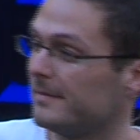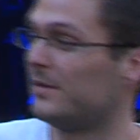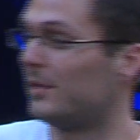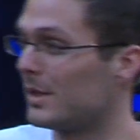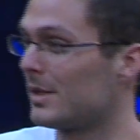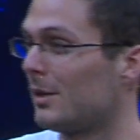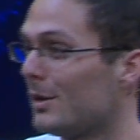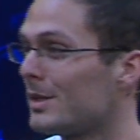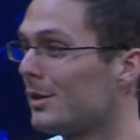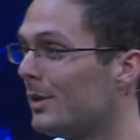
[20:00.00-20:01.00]
First
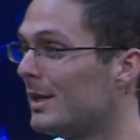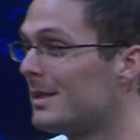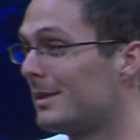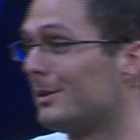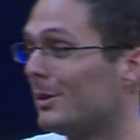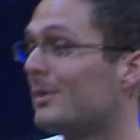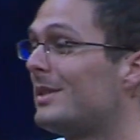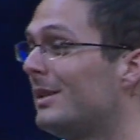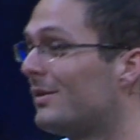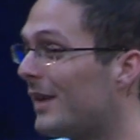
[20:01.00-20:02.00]
consequence, you don't
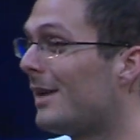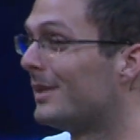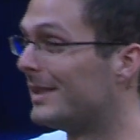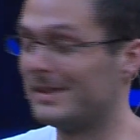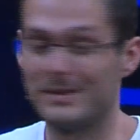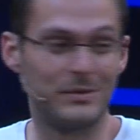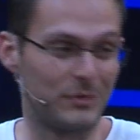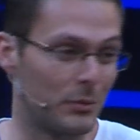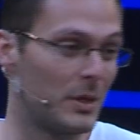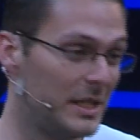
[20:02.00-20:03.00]
see your family
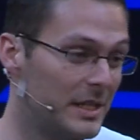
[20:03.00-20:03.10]
for 1